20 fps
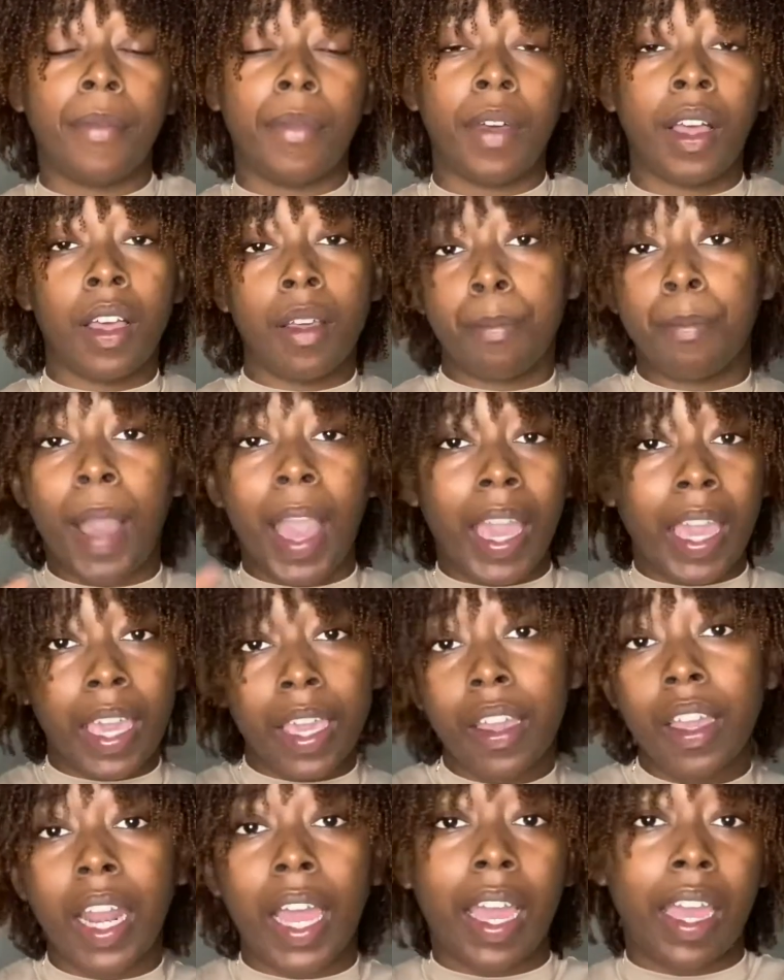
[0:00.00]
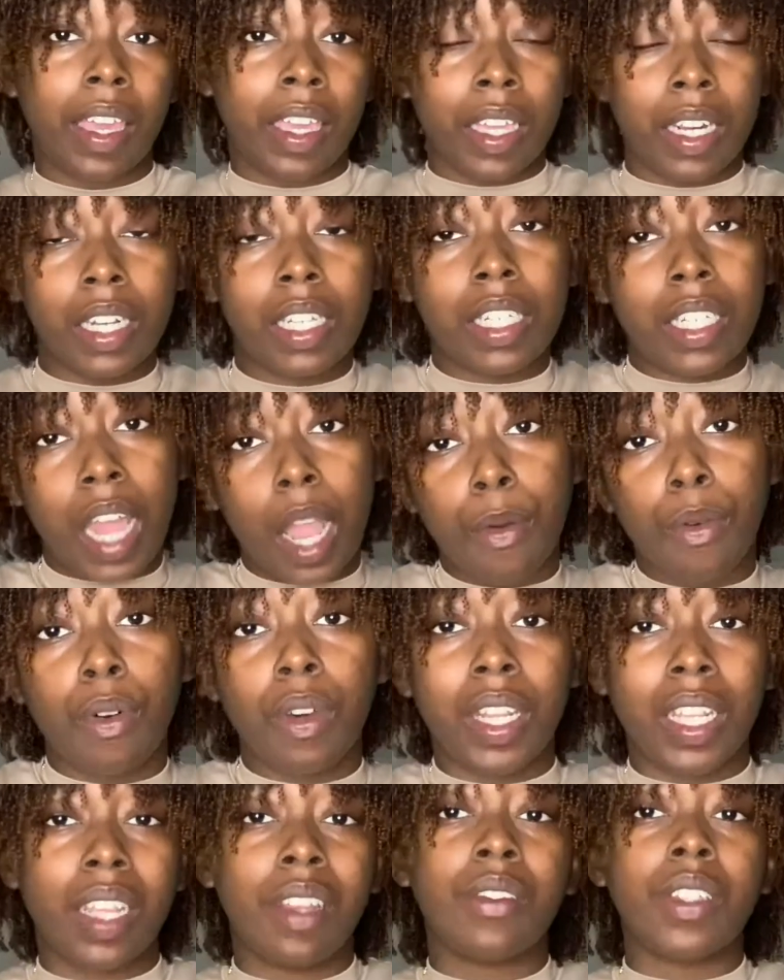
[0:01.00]
my hair, like I get in the shower all the
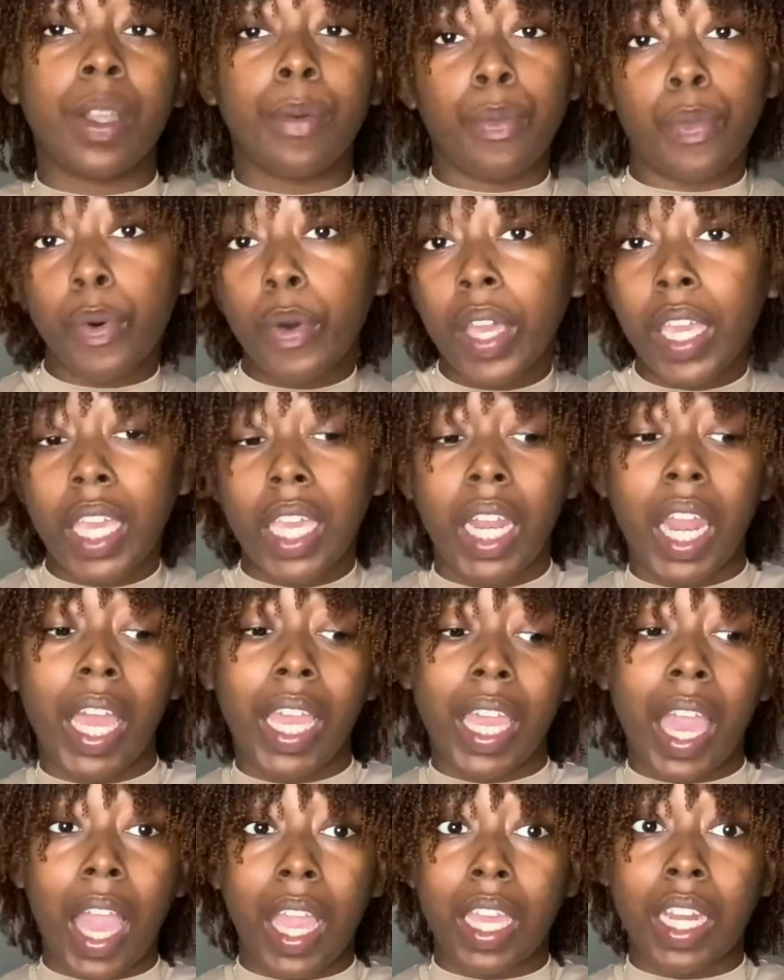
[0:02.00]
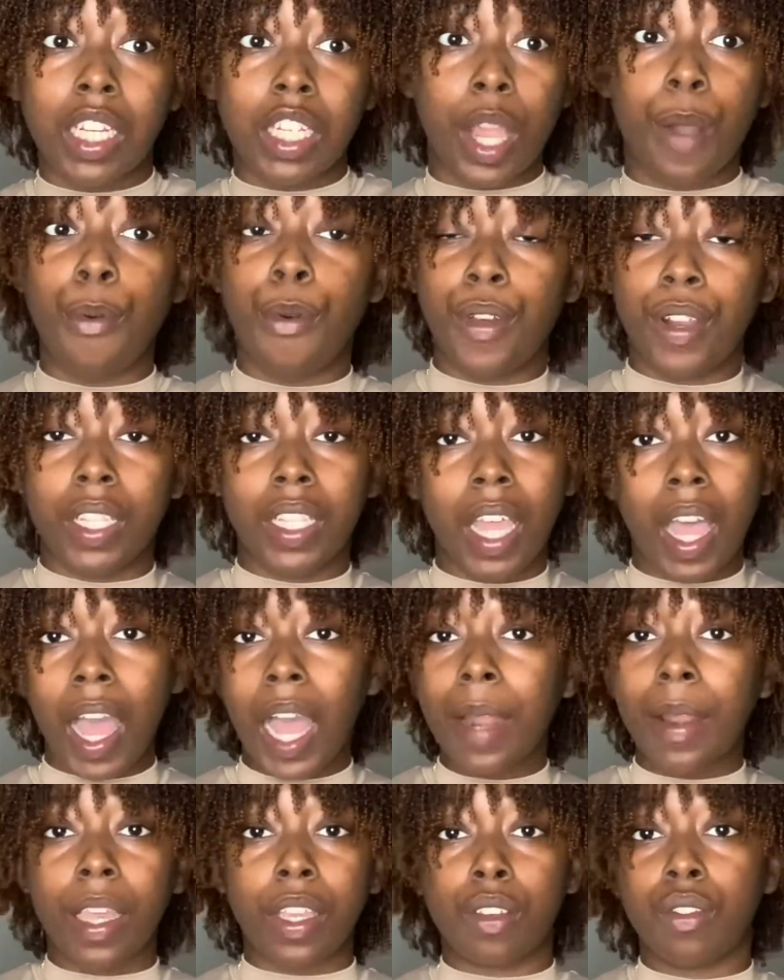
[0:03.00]
time. It's a boy, he like, yeah, I get in the shower all the time,
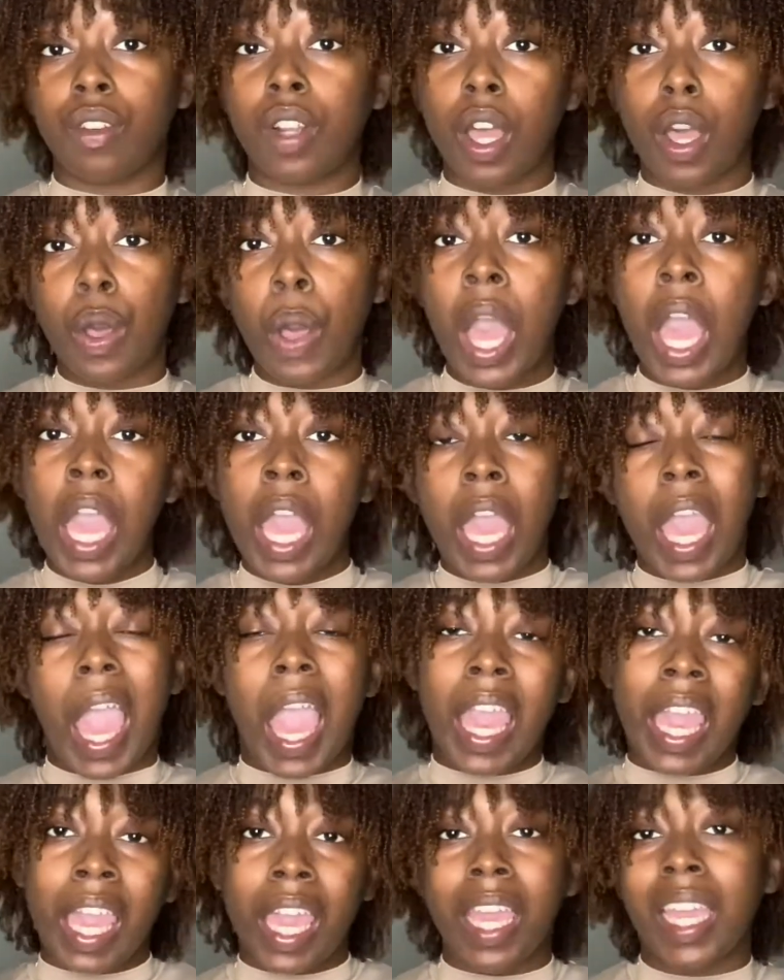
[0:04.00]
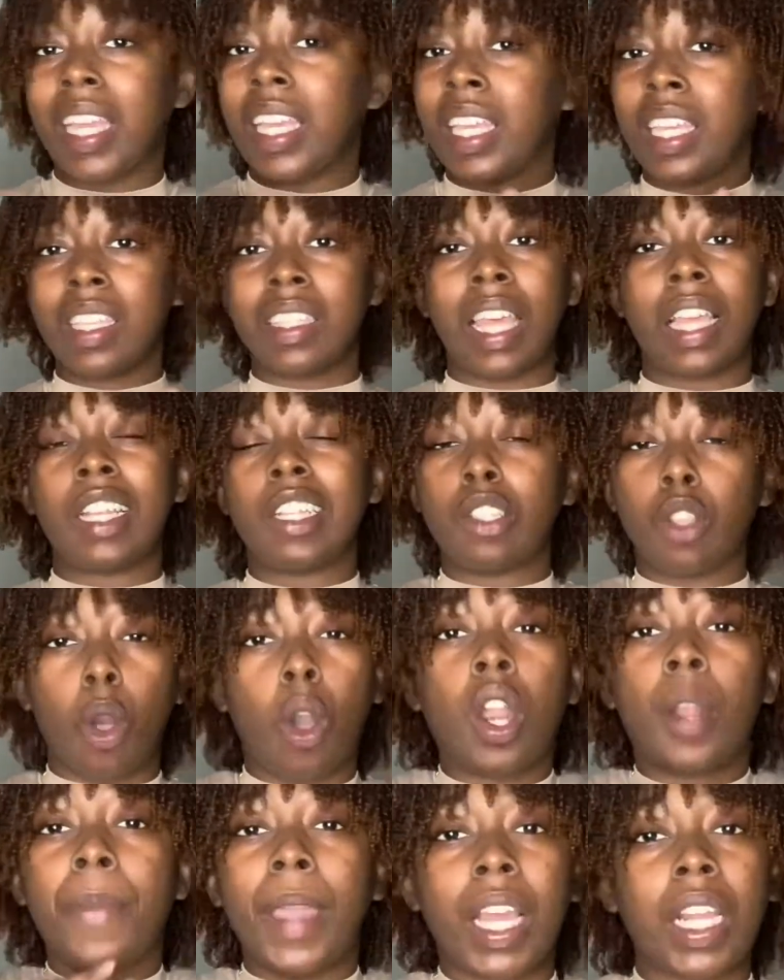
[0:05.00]
like, you know, and they just
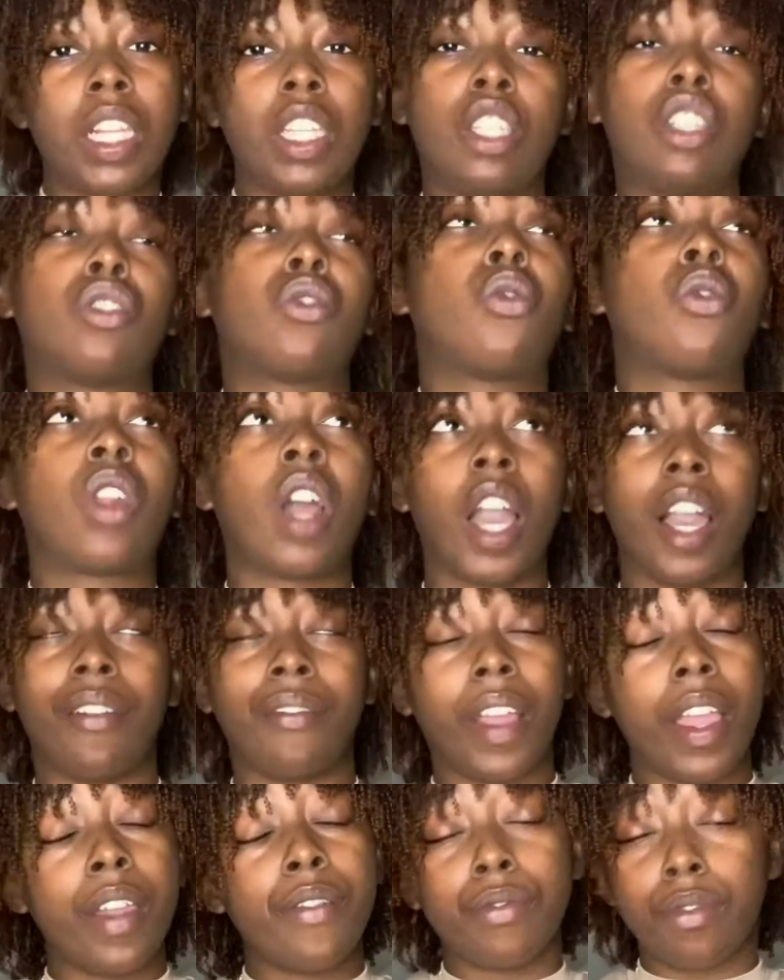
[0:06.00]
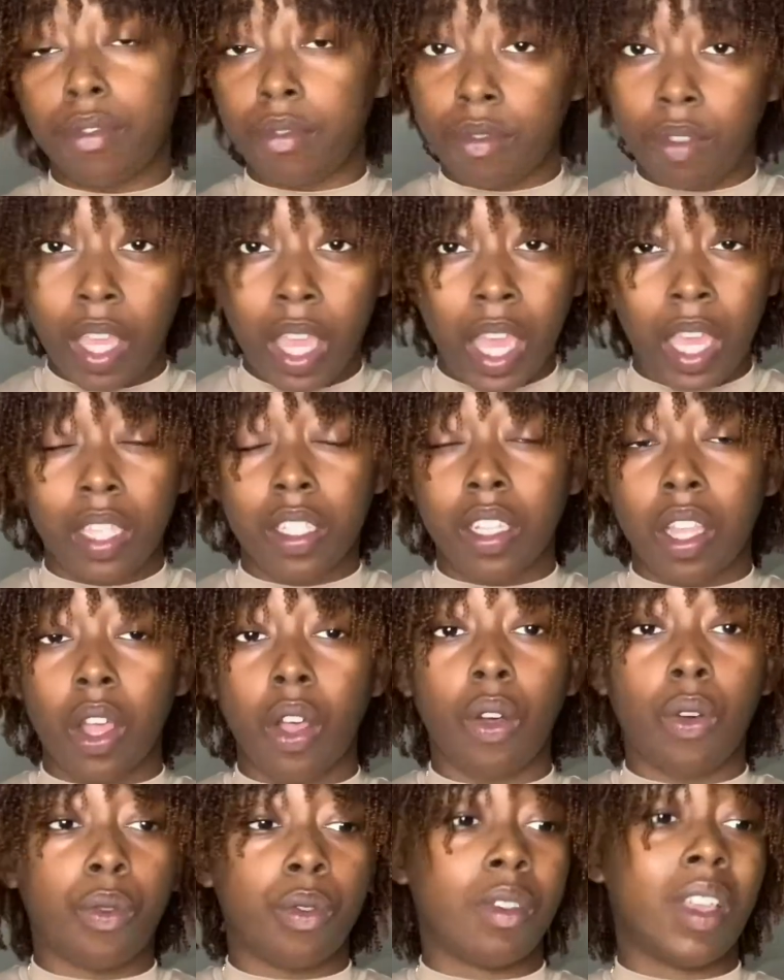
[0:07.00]
automatically just want to unravel. So
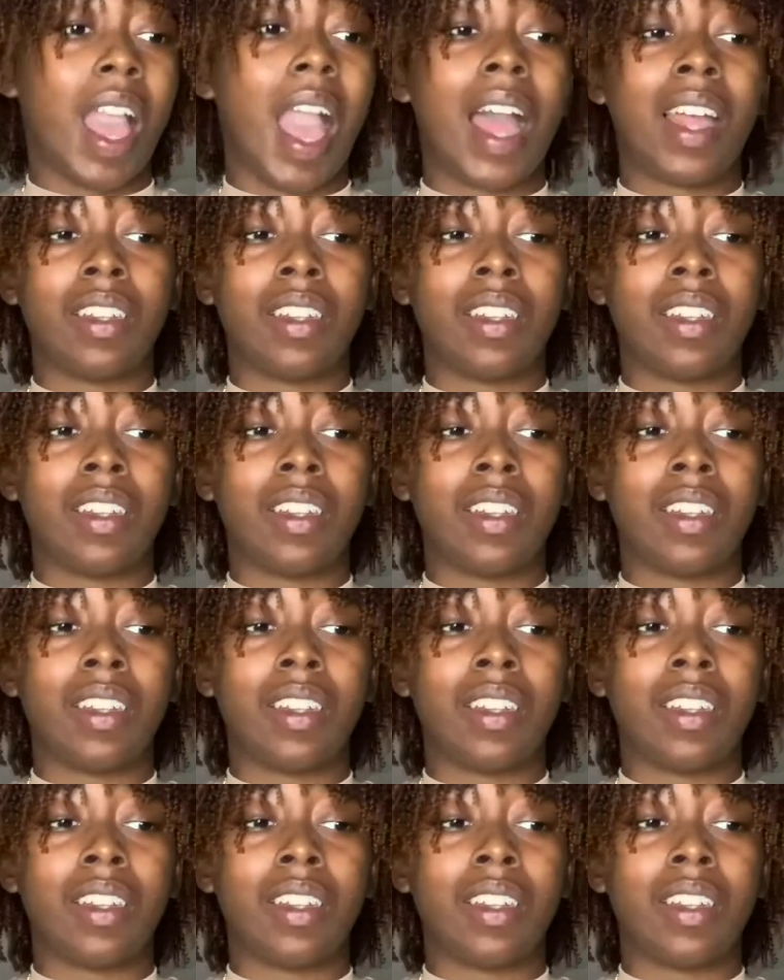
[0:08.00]
I